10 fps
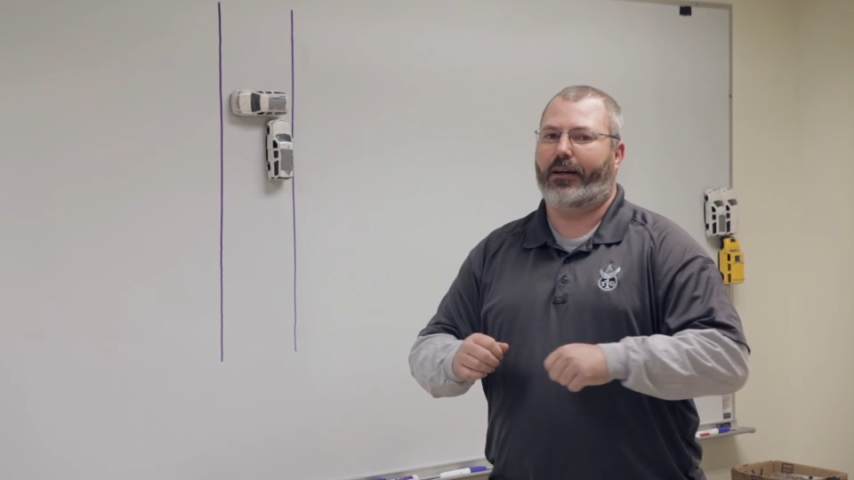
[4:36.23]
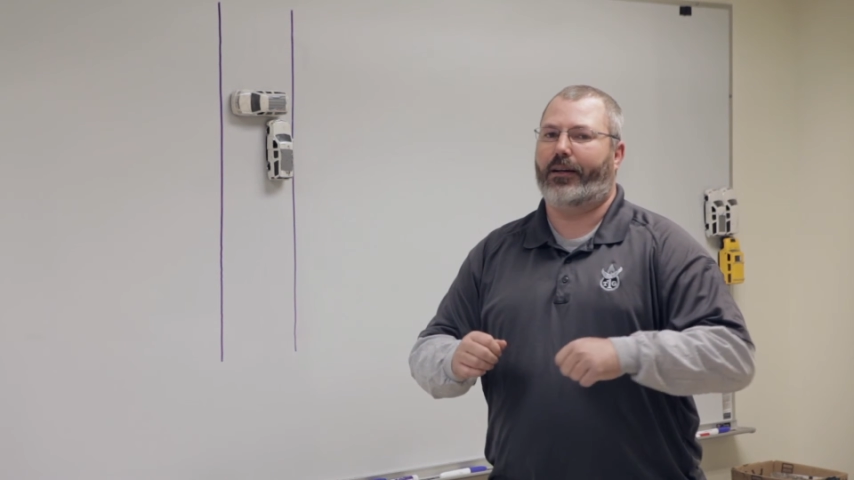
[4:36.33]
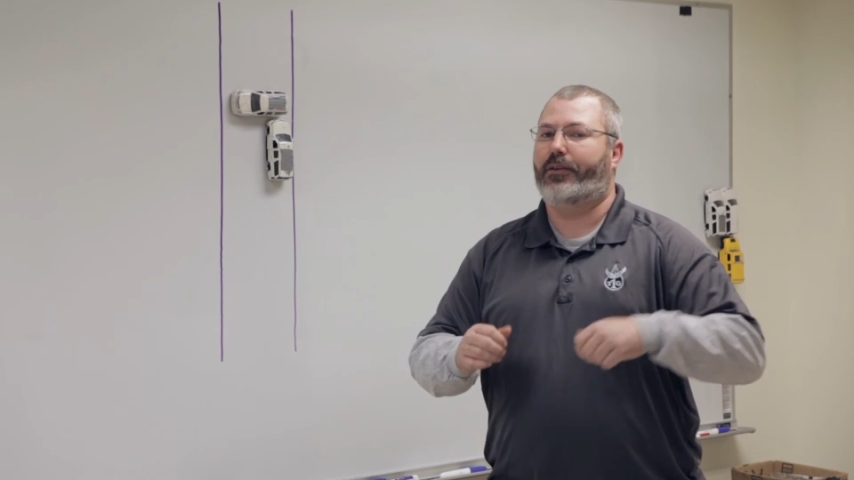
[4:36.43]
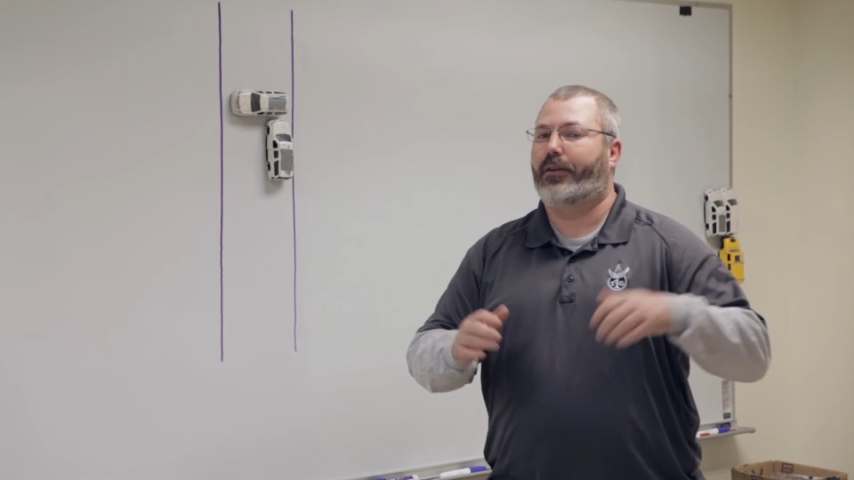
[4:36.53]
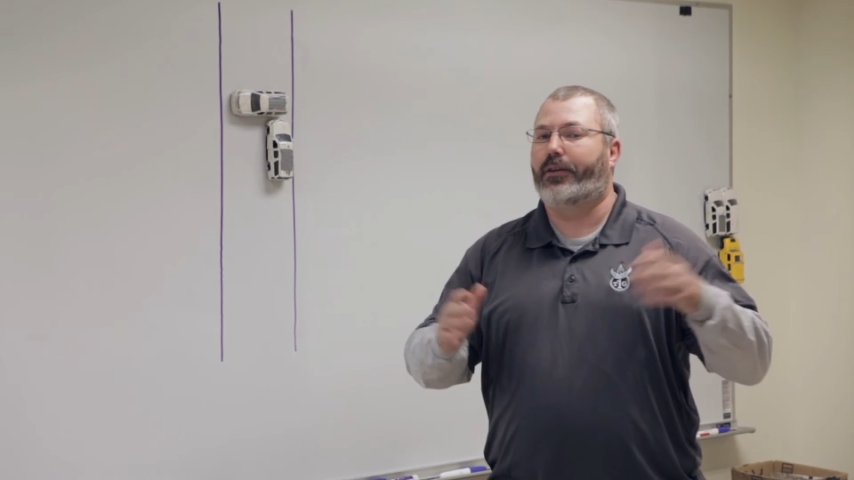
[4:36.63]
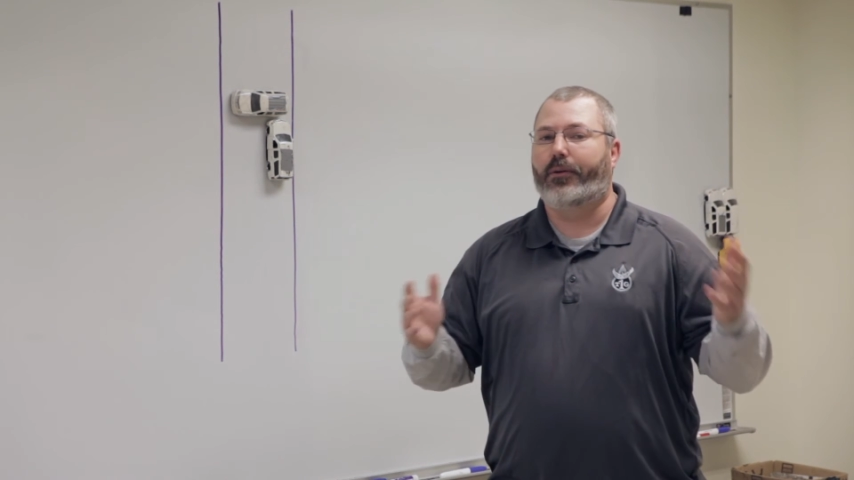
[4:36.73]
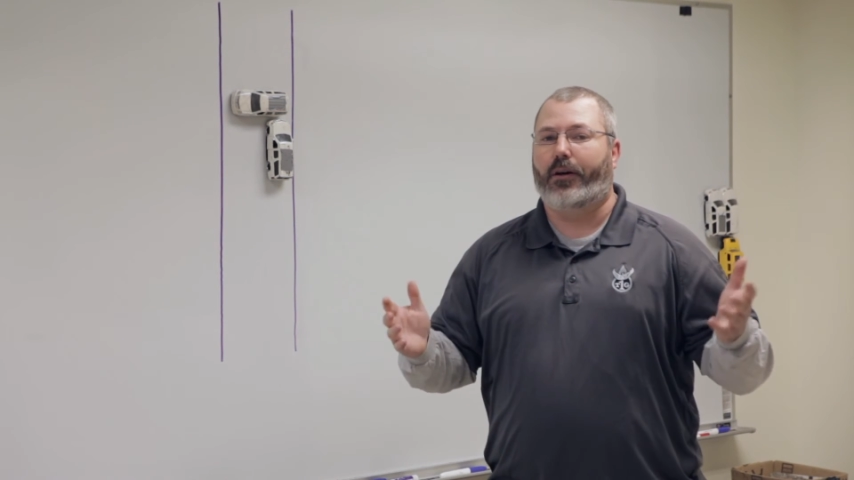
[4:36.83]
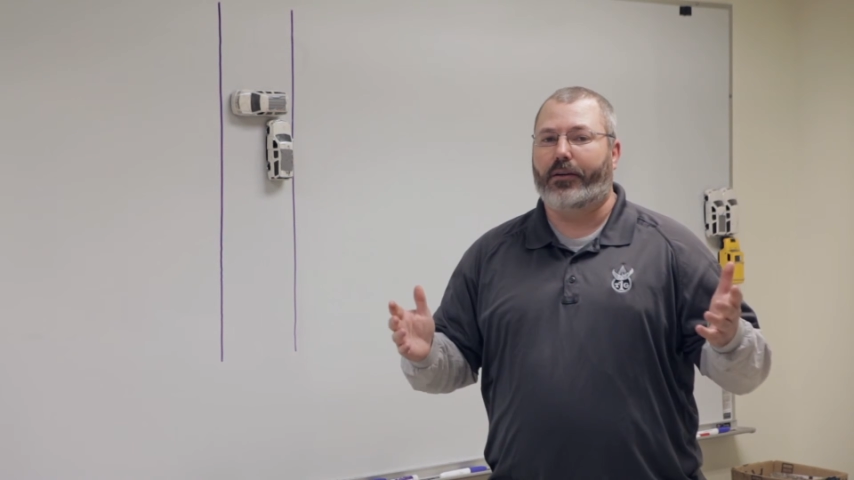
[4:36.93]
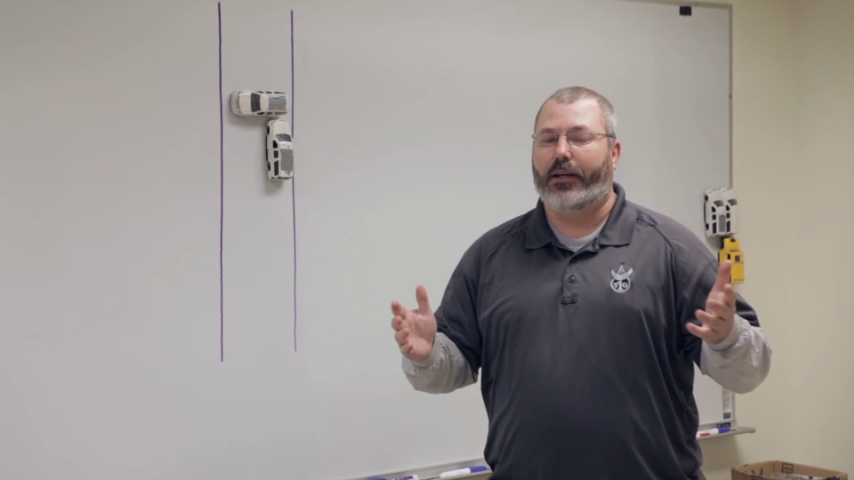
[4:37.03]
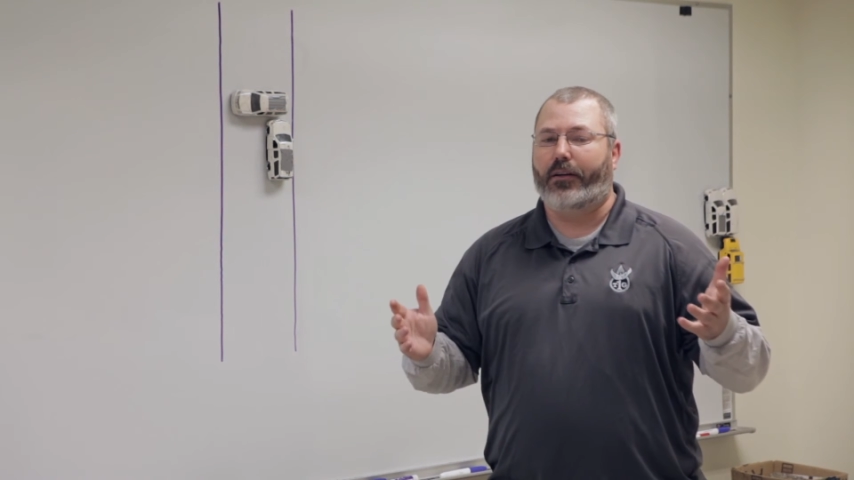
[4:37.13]
You can do it
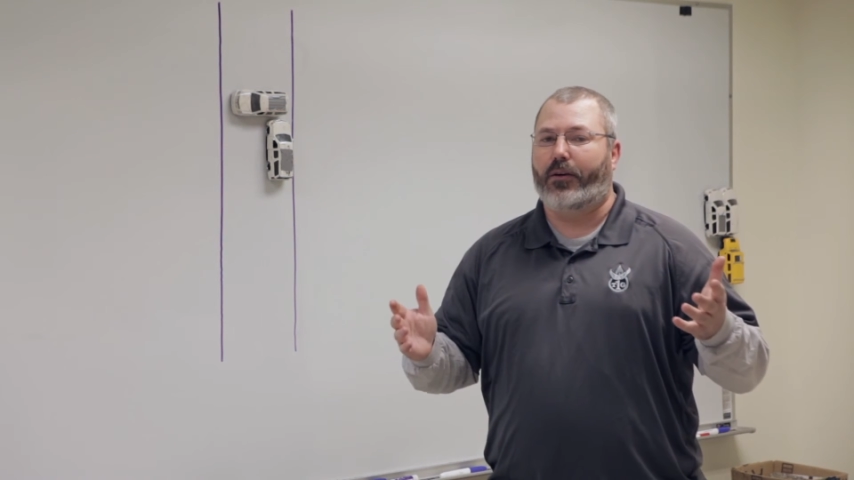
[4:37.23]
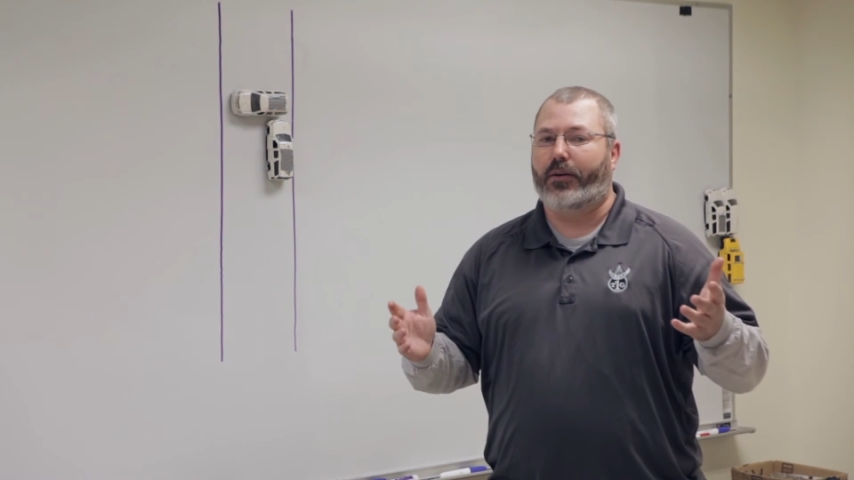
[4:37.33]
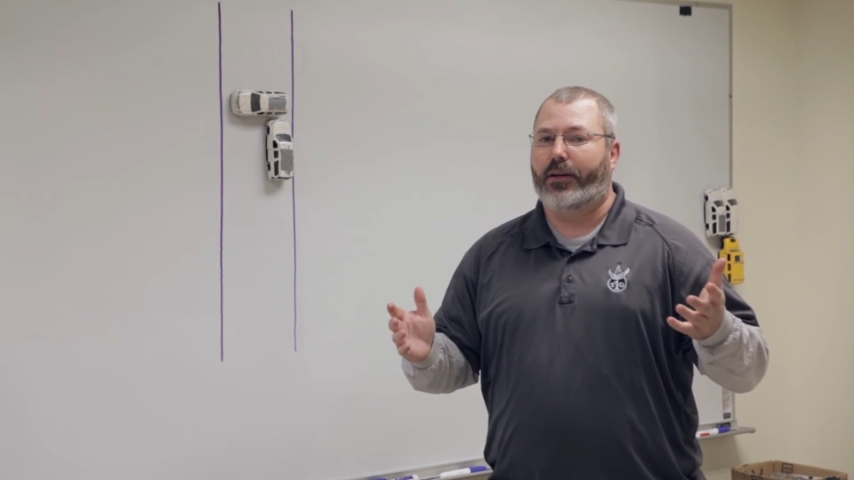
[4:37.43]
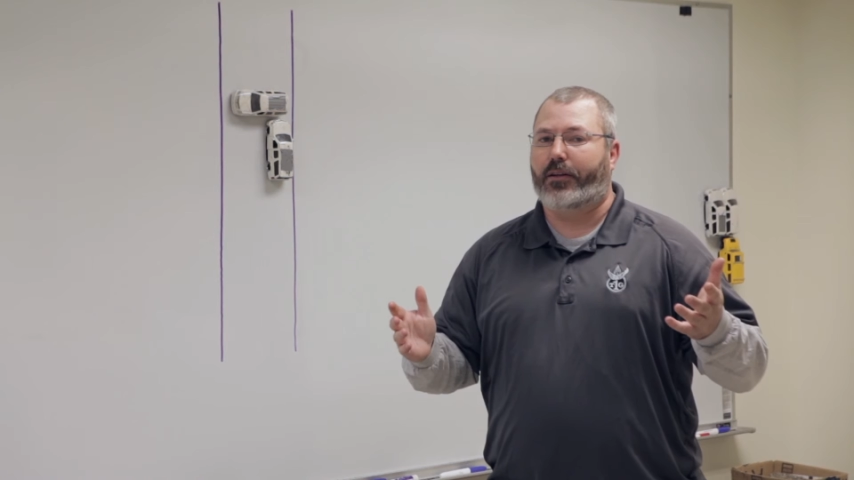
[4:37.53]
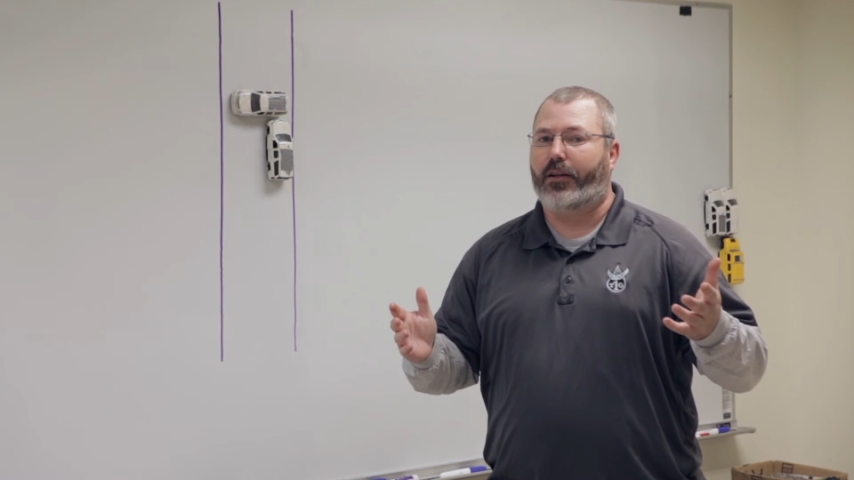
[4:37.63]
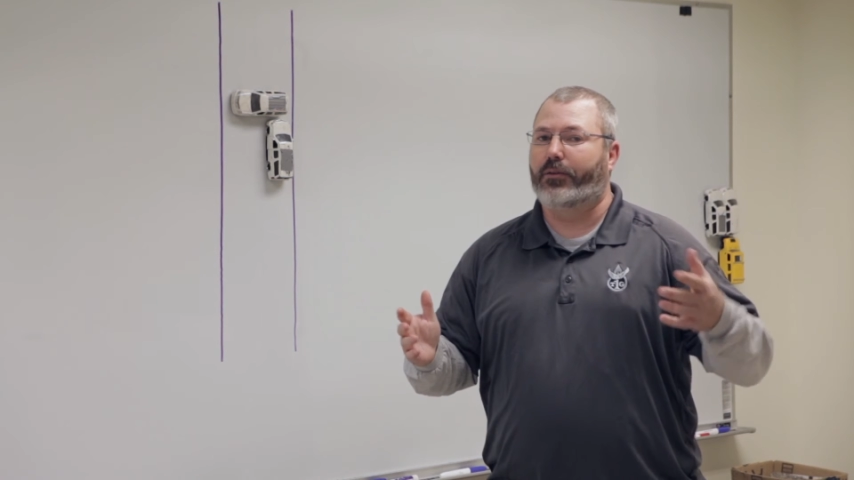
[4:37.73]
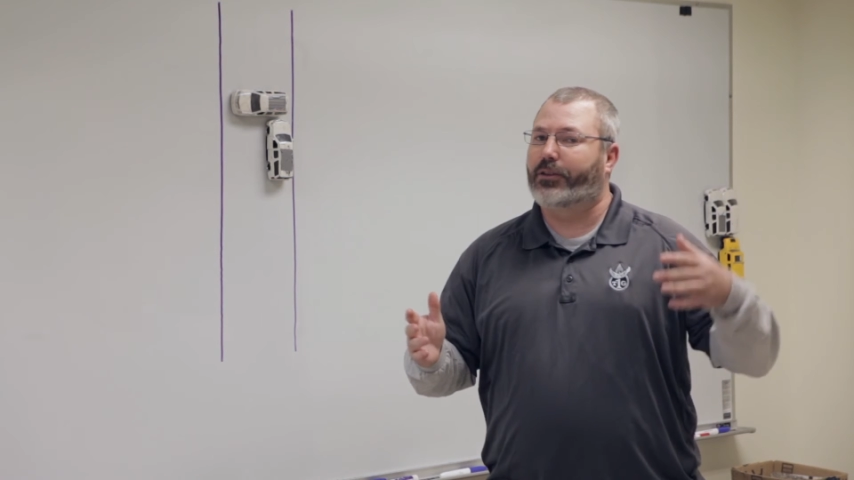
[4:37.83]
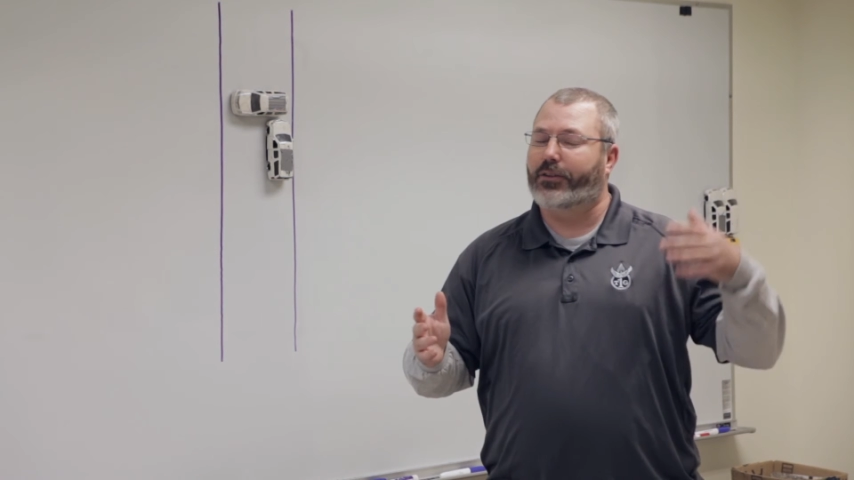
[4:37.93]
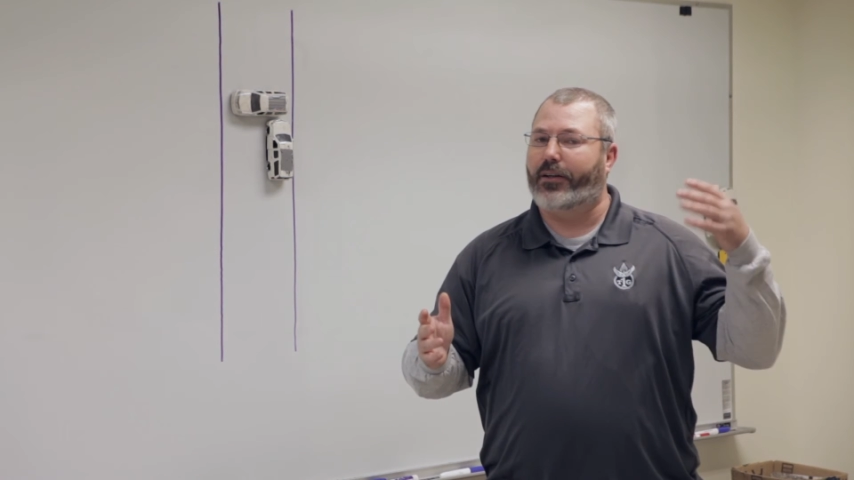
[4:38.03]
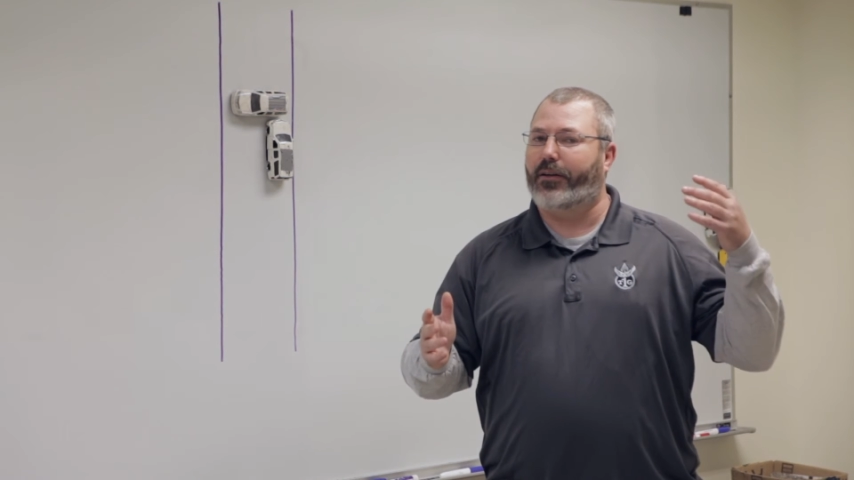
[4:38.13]
all day long in a closed
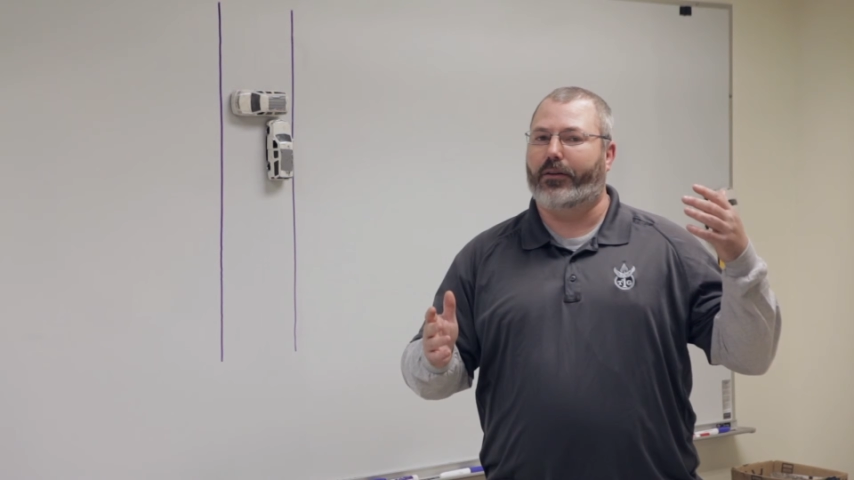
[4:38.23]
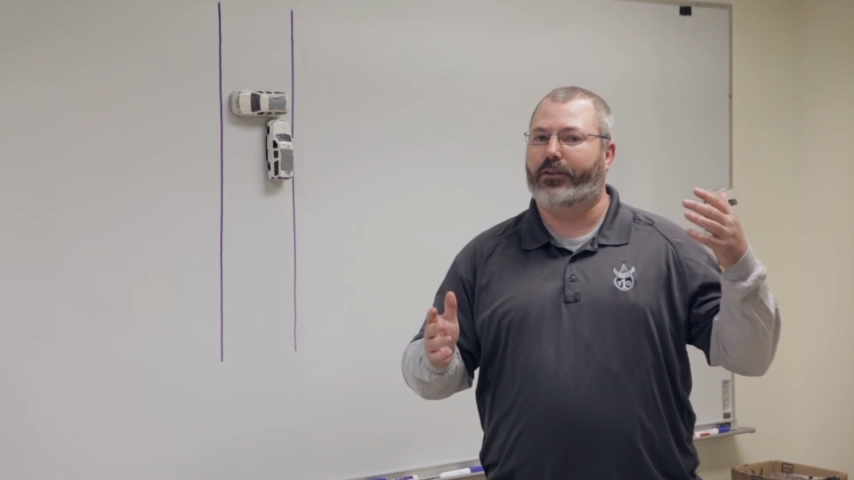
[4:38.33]
circuit on a